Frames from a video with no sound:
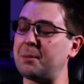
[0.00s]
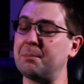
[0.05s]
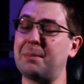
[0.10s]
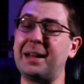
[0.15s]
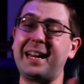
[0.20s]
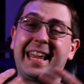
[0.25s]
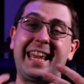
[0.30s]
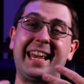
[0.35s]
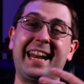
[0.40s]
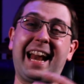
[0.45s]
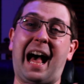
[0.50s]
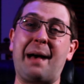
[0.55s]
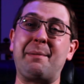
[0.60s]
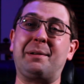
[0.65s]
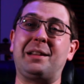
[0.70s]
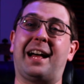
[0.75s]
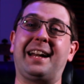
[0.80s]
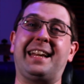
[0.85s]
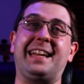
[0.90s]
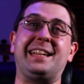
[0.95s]
But again, I'm
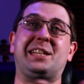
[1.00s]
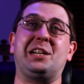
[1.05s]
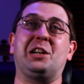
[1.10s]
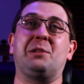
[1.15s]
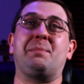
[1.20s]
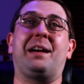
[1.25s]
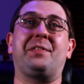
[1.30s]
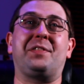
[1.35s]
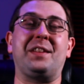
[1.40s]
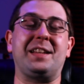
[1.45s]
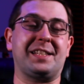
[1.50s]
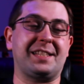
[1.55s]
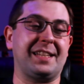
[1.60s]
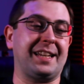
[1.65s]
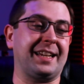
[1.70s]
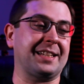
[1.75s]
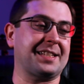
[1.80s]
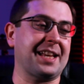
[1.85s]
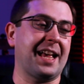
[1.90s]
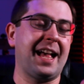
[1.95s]
a lot easier about these
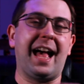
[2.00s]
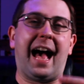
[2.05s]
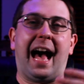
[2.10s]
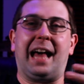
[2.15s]
things.